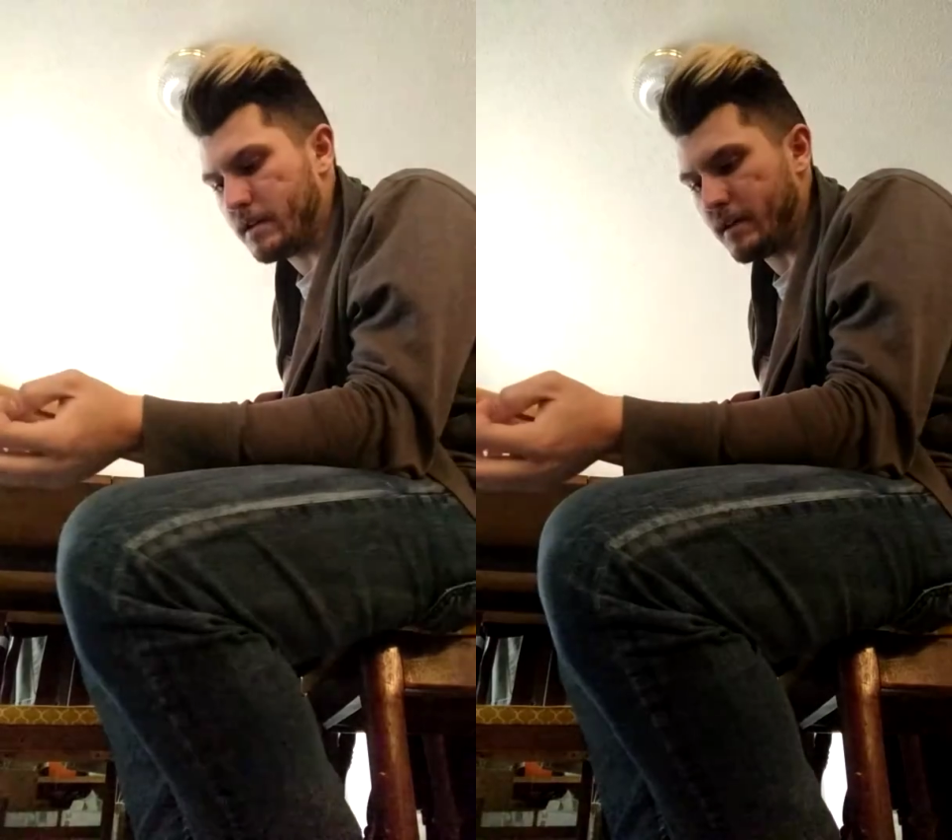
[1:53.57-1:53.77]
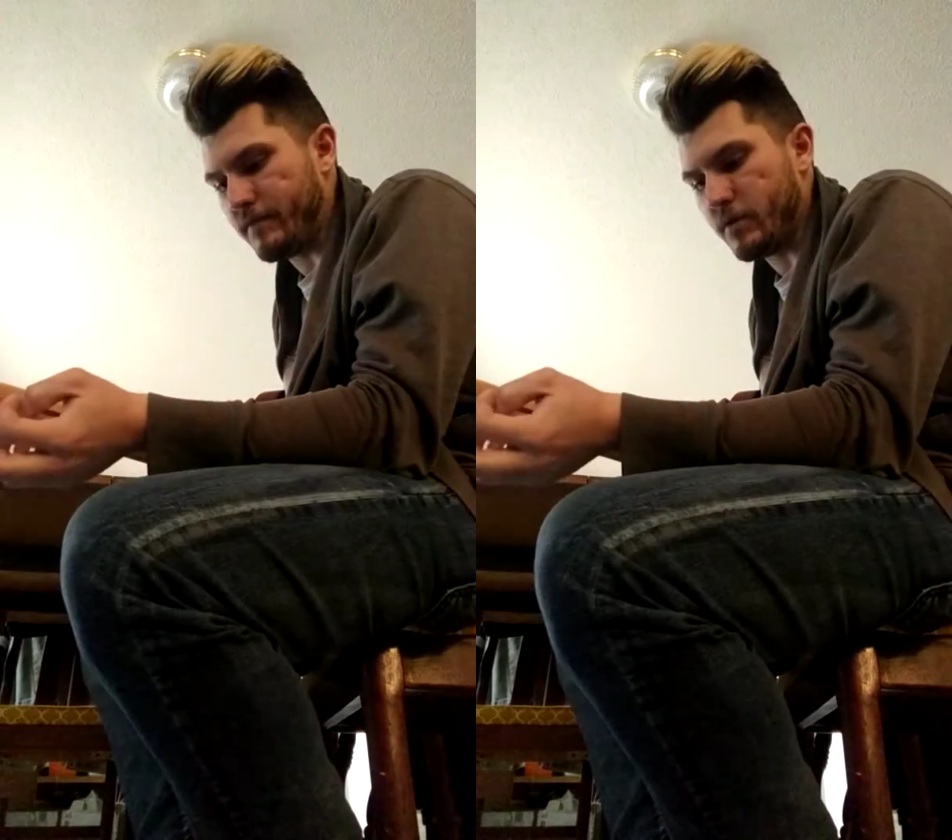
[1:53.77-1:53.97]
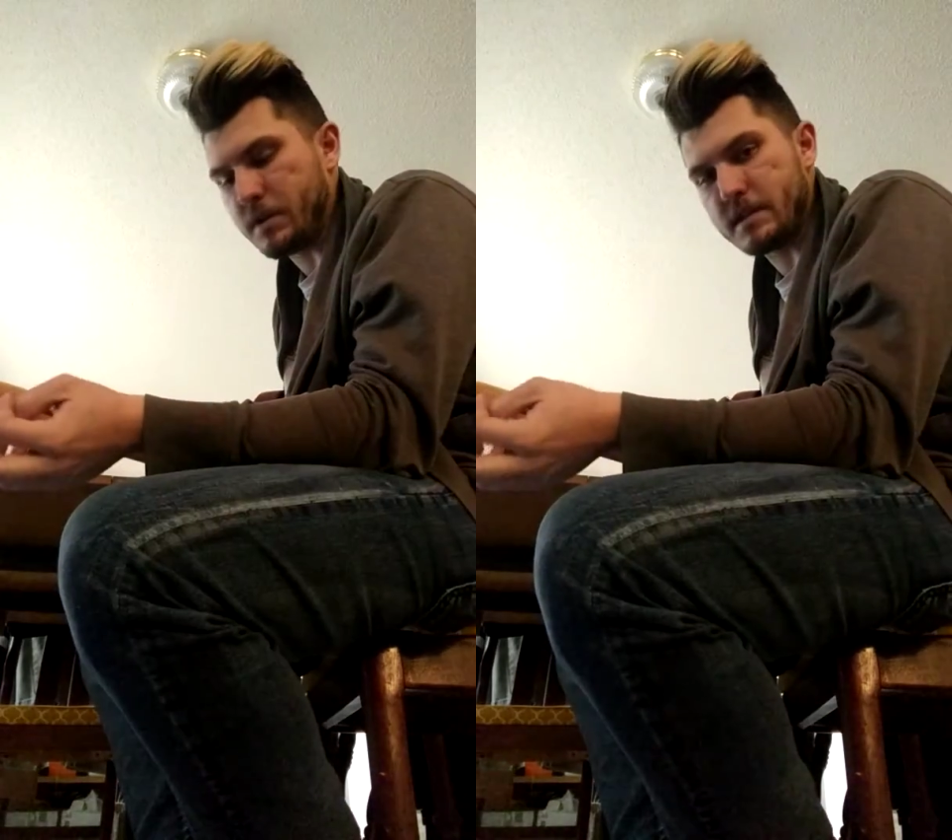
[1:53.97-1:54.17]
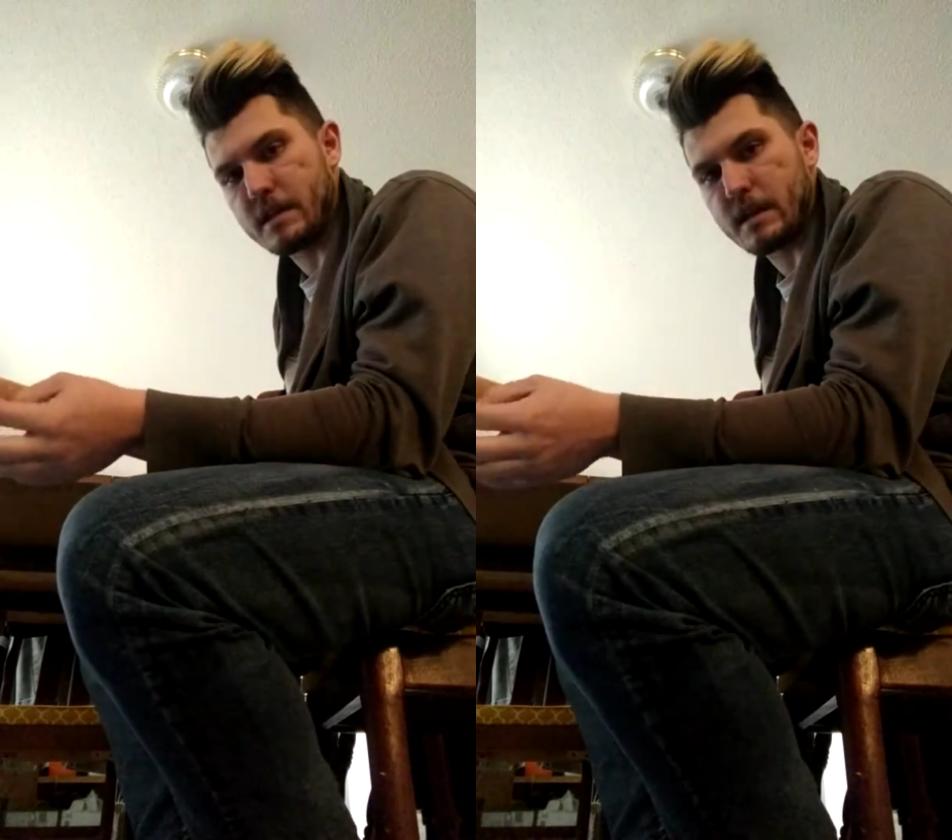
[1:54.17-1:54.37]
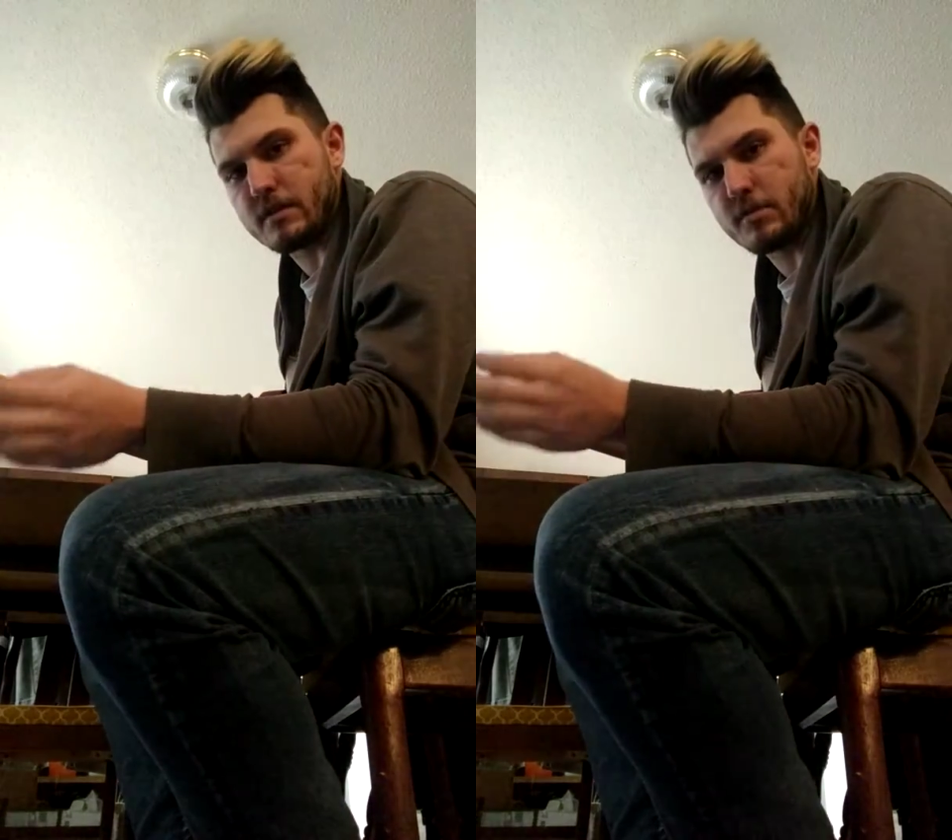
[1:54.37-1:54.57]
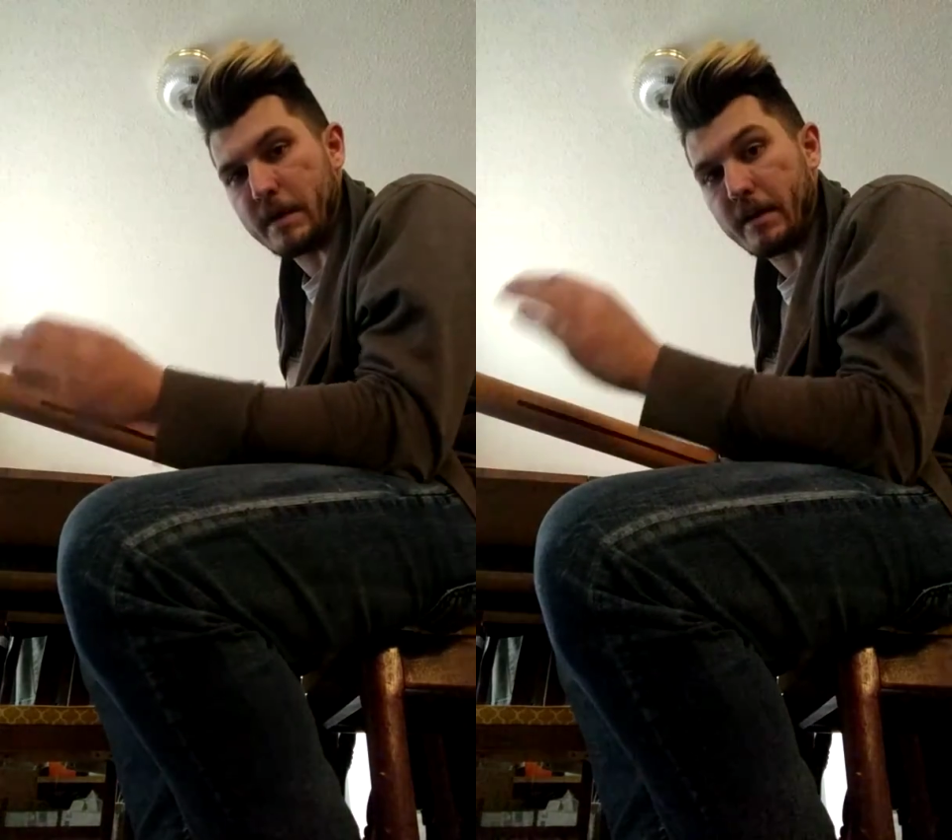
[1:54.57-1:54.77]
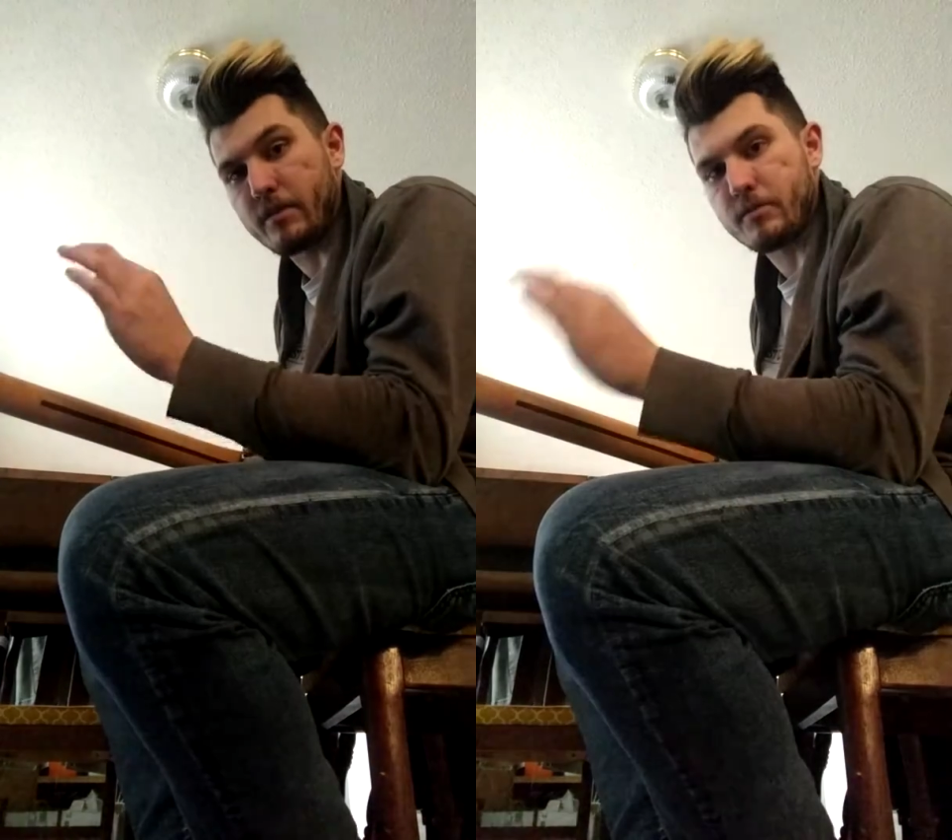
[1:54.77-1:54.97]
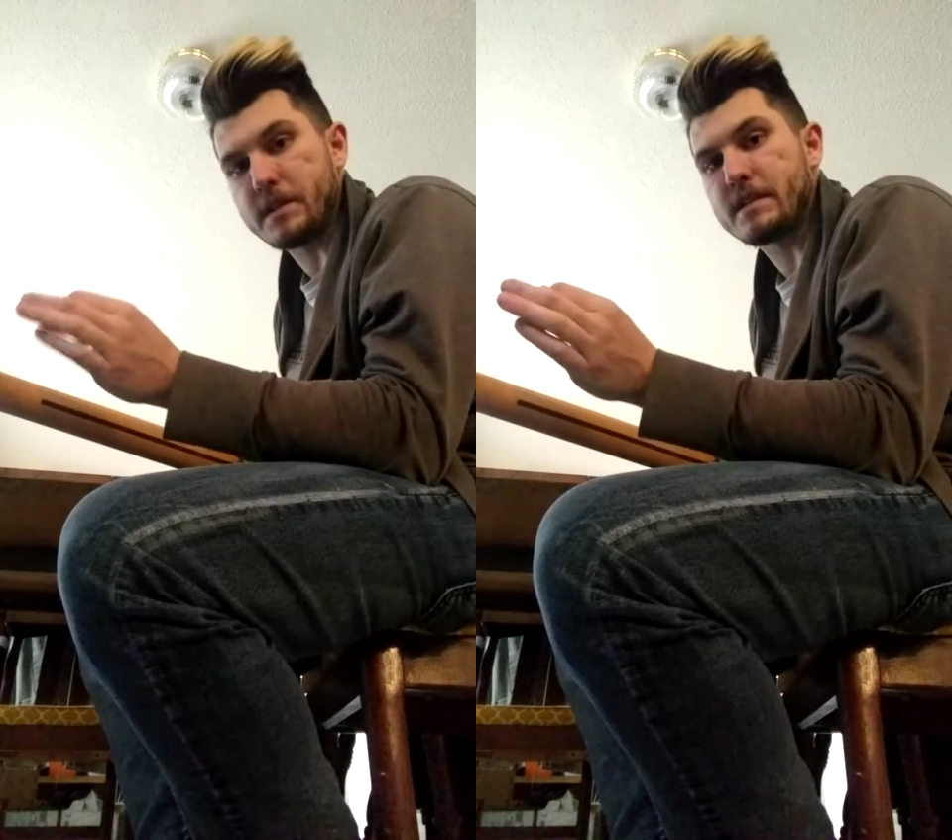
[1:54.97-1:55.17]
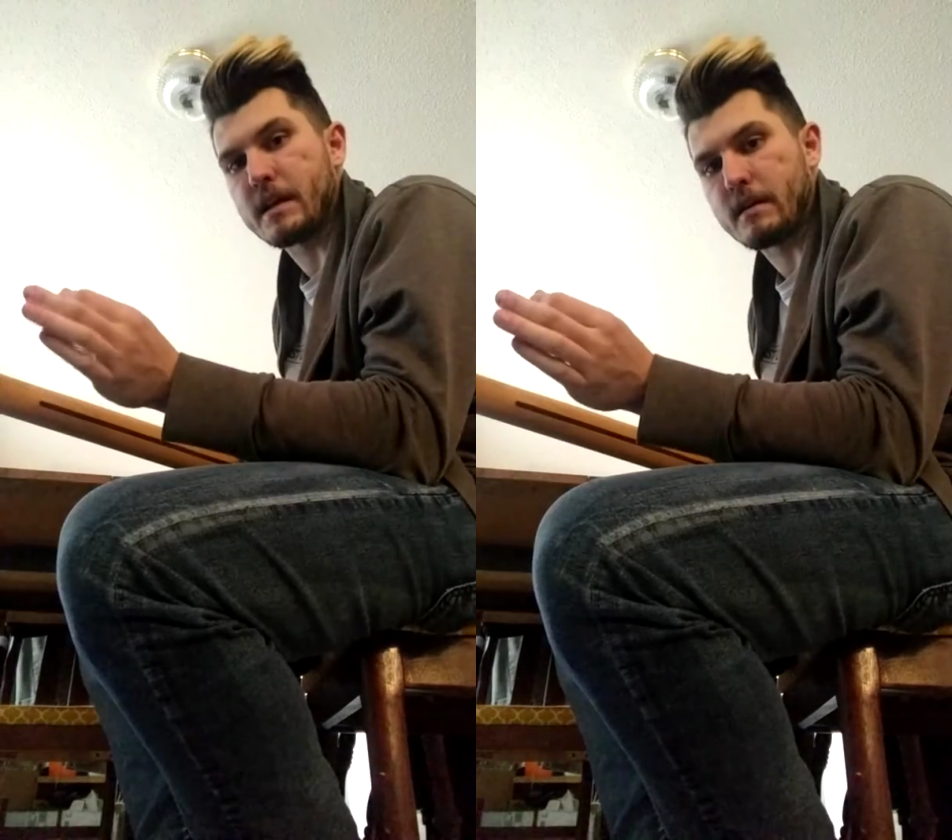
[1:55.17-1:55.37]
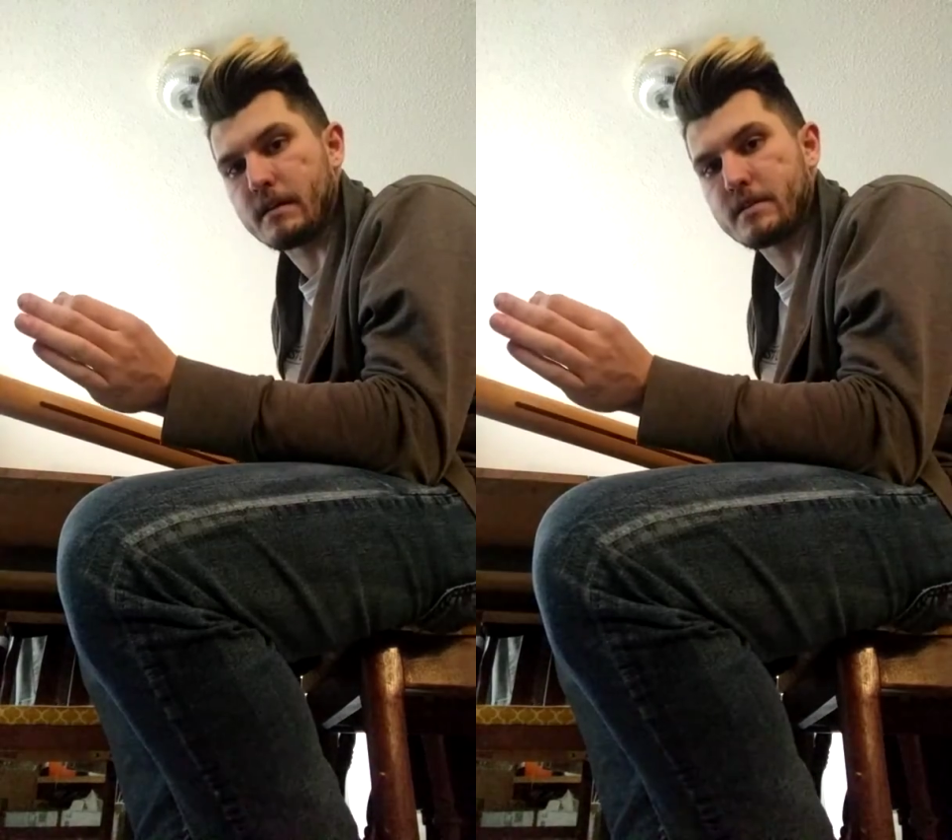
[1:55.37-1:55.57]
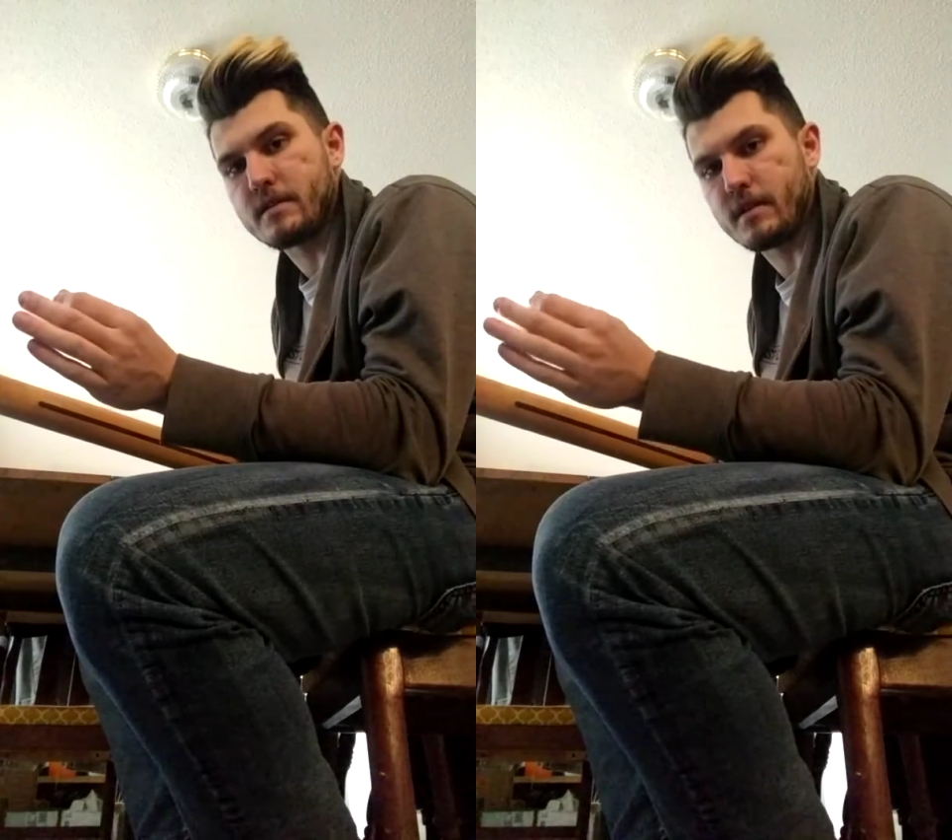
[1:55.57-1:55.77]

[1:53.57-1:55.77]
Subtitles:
If you can set it to about 3 seconds,